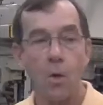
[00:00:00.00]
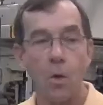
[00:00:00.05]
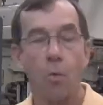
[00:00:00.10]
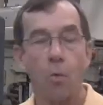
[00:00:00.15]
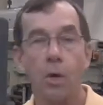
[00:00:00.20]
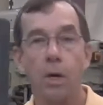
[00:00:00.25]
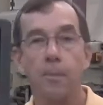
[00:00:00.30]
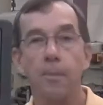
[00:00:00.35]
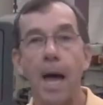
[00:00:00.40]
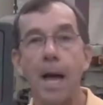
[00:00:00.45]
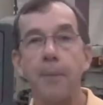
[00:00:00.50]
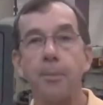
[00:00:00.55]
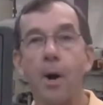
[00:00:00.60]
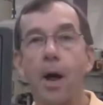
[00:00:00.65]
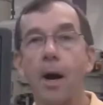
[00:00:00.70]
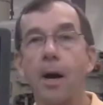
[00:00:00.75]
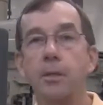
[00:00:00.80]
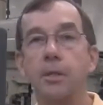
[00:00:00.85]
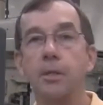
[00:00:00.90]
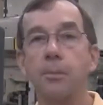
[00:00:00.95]
One of the
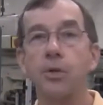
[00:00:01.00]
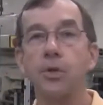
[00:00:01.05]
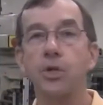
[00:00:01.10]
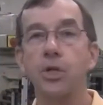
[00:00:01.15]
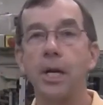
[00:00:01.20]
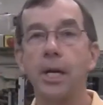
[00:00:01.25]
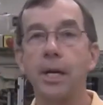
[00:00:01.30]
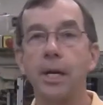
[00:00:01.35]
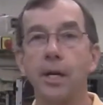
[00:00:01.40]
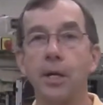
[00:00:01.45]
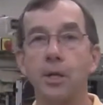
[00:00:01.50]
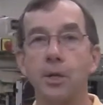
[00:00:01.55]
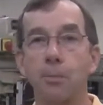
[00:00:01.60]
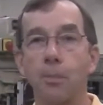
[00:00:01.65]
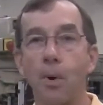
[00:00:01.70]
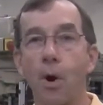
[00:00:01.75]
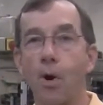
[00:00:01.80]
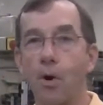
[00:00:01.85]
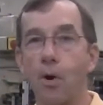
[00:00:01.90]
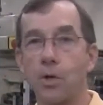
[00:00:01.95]
byproducts of machining is
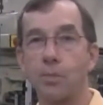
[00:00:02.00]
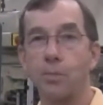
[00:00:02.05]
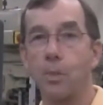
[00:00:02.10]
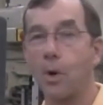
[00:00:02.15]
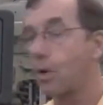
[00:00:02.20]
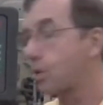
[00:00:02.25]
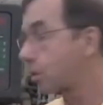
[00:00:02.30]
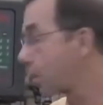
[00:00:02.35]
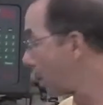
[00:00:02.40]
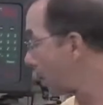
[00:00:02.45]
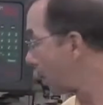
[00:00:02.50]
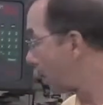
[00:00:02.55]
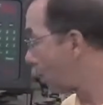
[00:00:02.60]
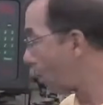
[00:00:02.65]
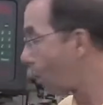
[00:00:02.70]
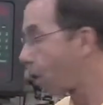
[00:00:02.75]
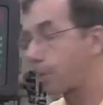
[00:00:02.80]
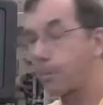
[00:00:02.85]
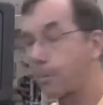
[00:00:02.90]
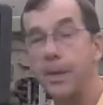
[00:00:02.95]
burrs. Burrs on the
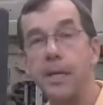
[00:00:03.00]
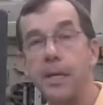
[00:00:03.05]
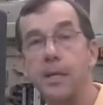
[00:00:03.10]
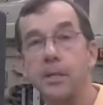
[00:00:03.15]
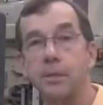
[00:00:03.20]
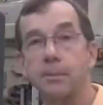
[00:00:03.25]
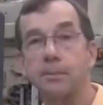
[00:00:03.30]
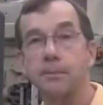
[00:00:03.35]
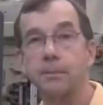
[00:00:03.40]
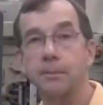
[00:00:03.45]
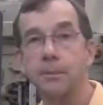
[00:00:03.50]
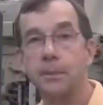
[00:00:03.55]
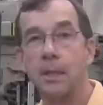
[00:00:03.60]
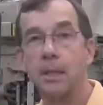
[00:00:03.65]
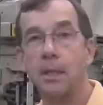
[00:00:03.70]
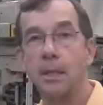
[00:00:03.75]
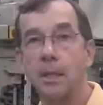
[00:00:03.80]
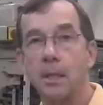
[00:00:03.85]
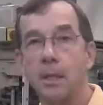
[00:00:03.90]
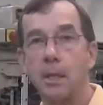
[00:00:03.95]
workpiece.
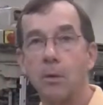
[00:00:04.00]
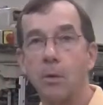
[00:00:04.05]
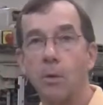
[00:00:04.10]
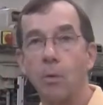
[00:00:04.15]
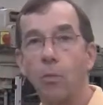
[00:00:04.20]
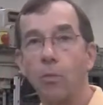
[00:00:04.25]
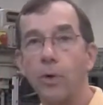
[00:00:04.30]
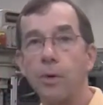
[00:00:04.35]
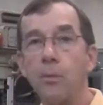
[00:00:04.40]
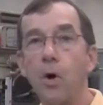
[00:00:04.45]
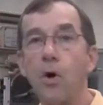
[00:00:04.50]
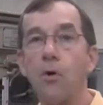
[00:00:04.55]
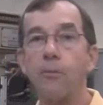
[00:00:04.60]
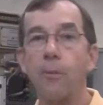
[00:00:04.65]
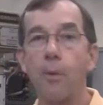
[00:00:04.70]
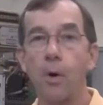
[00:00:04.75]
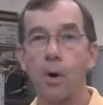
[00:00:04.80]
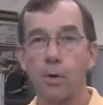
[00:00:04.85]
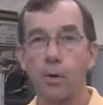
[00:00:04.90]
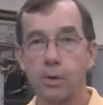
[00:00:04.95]
Remove
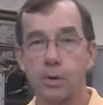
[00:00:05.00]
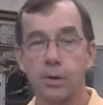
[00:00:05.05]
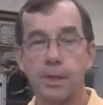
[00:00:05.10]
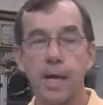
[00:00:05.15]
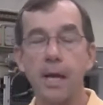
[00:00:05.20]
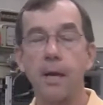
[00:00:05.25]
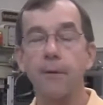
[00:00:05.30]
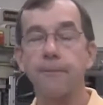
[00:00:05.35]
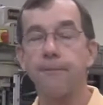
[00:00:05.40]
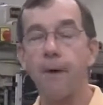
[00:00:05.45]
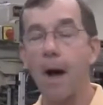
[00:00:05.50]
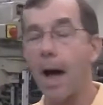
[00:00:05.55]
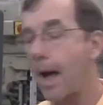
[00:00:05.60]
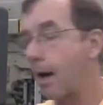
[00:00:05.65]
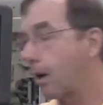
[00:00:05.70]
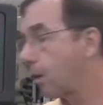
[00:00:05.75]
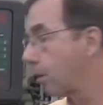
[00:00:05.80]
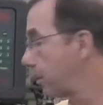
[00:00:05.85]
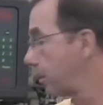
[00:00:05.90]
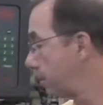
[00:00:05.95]
burrs. Take a
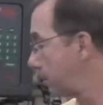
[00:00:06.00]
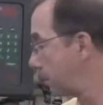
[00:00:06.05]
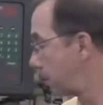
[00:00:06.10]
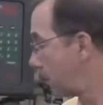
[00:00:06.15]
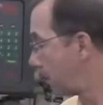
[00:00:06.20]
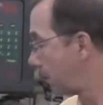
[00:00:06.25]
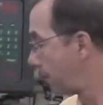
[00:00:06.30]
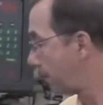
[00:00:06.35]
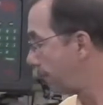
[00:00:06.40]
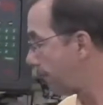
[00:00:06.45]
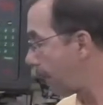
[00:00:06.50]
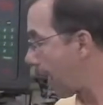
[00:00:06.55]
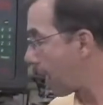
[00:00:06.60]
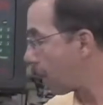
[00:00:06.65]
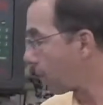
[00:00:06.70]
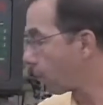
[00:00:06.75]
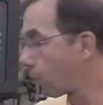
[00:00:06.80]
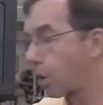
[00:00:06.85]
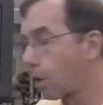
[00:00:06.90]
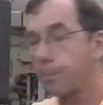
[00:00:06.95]
file the
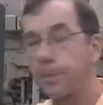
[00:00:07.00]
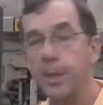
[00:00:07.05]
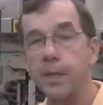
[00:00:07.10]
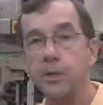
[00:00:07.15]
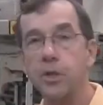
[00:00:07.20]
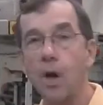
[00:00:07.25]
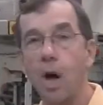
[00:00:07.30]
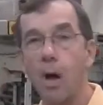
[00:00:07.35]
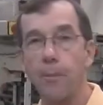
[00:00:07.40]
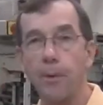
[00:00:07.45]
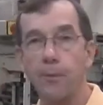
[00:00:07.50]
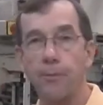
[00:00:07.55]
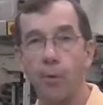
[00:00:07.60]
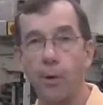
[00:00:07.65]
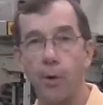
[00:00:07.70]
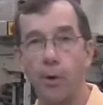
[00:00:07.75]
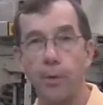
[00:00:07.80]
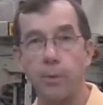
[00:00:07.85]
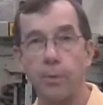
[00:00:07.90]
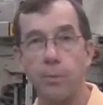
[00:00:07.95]
workpiece off
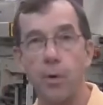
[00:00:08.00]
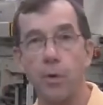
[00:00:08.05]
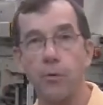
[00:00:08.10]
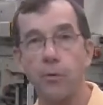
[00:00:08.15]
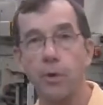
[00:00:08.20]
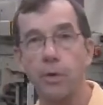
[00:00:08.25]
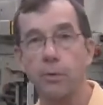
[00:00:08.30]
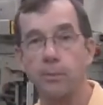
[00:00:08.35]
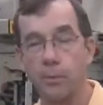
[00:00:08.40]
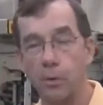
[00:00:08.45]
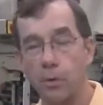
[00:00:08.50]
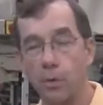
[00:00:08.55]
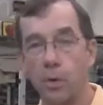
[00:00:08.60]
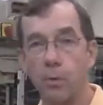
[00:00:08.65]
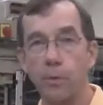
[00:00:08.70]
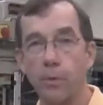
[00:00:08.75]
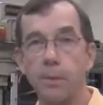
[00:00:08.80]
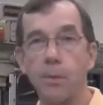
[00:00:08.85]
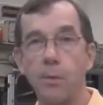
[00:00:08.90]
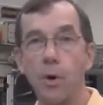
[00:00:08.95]
before you remove it,
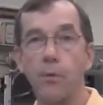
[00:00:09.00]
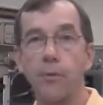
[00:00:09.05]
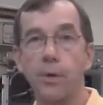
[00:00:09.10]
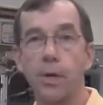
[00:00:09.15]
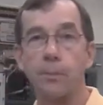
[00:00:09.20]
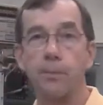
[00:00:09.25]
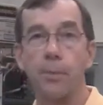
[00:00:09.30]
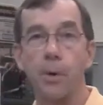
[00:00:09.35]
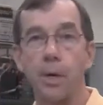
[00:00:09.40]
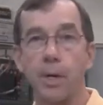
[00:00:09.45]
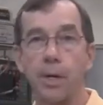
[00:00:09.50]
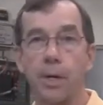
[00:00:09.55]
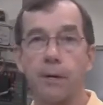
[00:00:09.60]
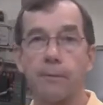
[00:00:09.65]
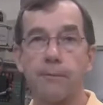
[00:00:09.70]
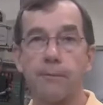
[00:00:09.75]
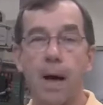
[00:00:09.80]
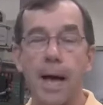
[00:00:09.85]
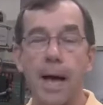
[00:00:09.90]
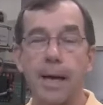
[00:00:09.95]
or remove it and put it in
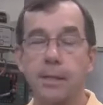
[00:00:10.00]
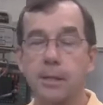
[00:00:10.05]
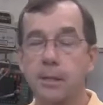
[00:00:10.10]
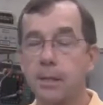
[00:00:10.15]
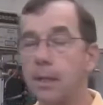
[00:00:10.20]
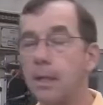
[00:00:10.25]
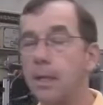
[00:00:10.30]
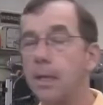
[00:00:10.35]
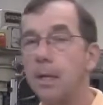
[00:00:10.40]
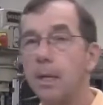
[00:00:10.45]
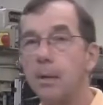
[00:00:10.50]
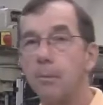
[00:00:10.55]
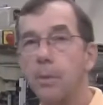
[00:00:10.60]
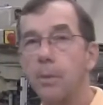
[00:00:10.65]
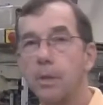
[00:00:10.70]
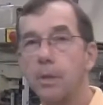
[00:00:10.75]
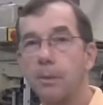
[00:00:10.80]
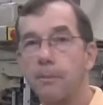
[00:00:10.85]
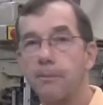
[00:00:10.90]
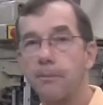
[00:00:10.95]
a vise.
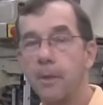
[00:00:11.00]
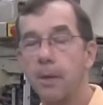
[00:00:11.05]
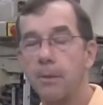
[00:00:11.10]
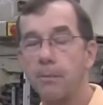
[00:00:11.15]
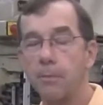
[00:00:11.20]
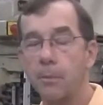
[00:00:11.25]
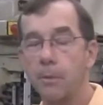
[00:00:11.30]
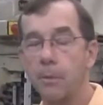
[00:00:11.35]
But the